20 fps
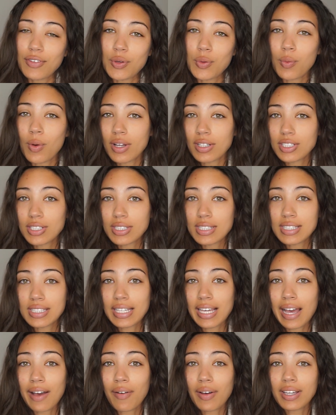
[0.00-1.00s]
you want to
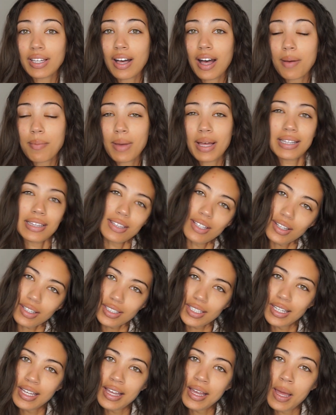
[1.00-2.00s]
see how I got my
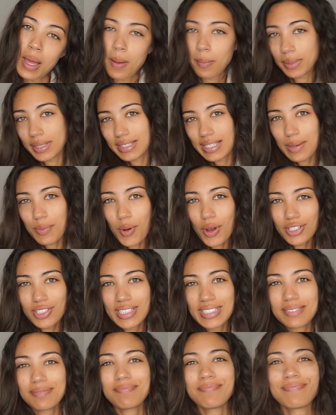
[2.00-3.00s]
look, please keep
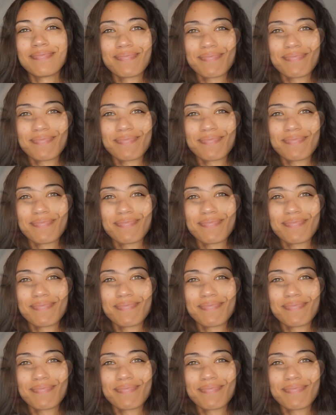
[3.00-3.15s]
watching.